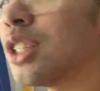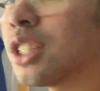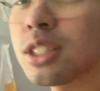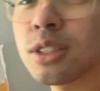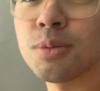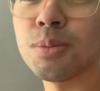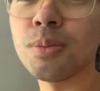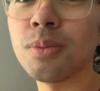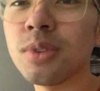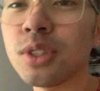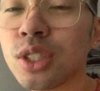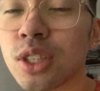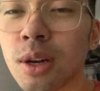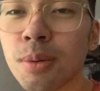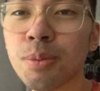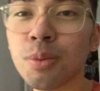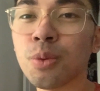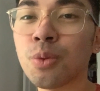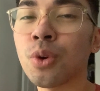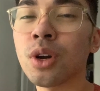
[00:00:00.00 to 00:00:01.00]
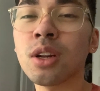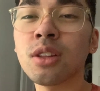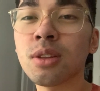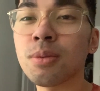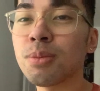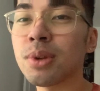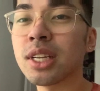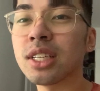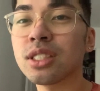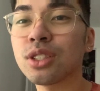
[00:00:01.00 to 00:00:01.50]
just jump one of
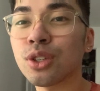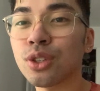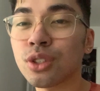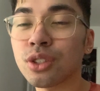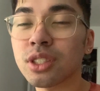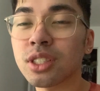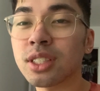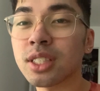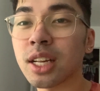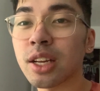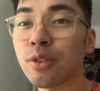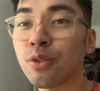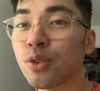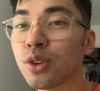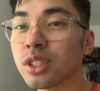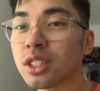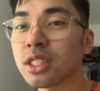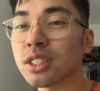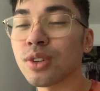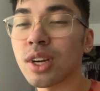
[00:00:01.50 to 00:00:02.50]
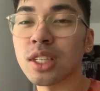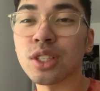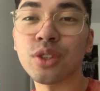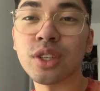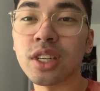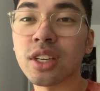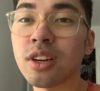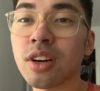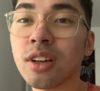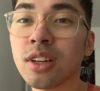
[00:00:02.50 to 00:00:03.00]
the biggest hurdles in life, which is
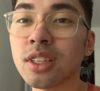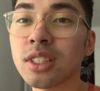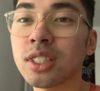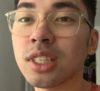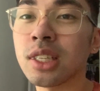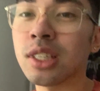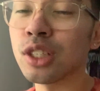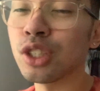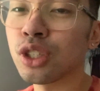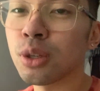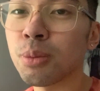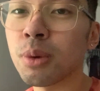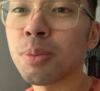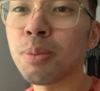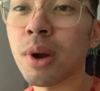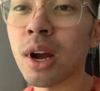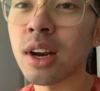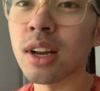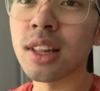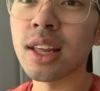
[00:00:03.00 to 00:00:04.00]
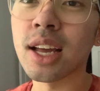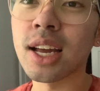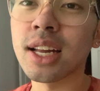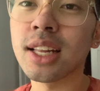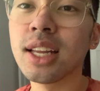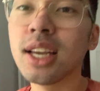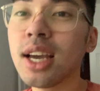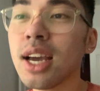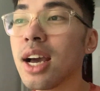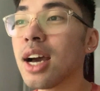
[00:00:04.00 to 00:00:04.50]
graduating college, and you should be proud of
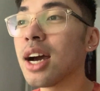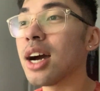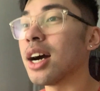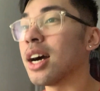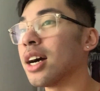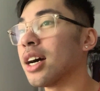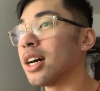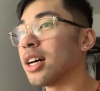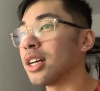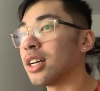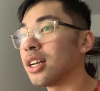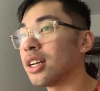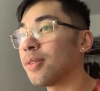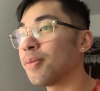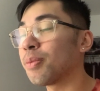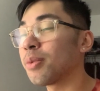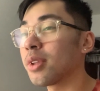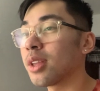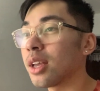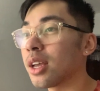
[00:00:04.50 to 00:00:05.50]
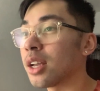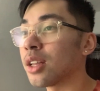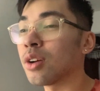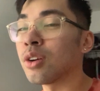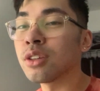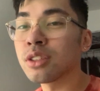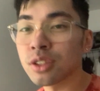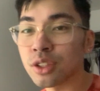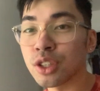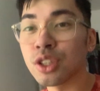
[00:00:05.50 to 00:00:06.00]
that. And
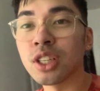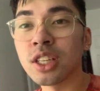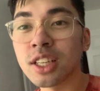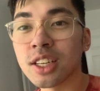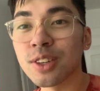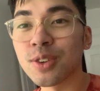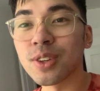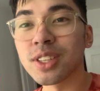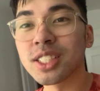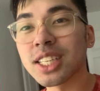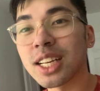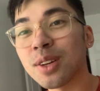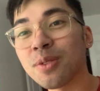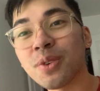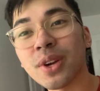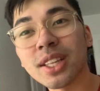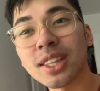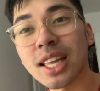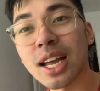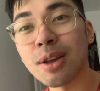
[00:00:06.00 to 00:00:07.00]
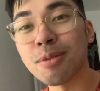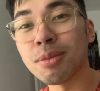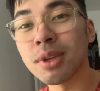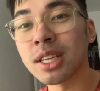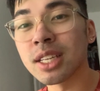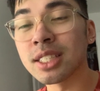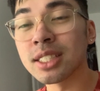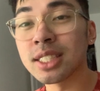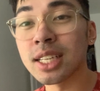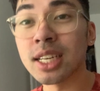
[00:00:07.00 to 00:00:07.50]
also you need to celebrate that
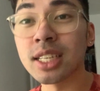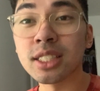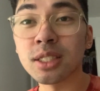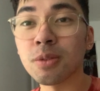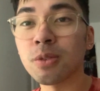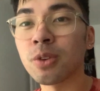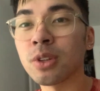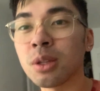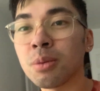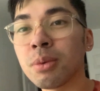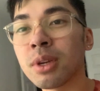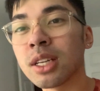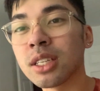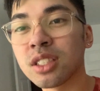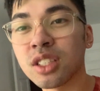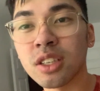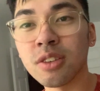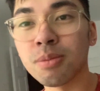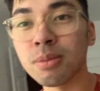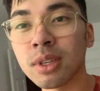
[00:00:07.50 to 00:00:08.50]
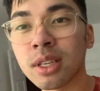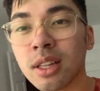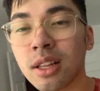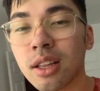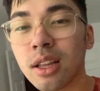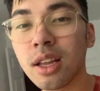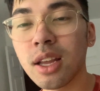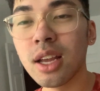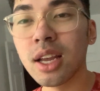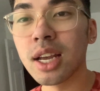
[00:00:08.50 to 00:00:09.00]
because that is a really big achievement,
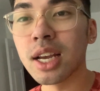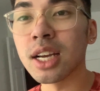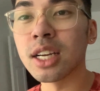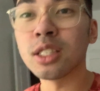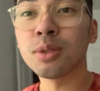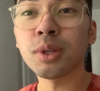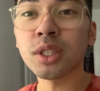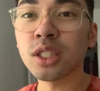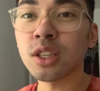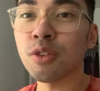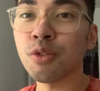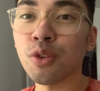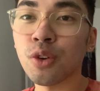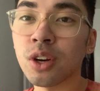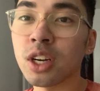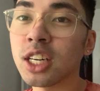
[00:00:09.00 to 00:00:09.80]
especially for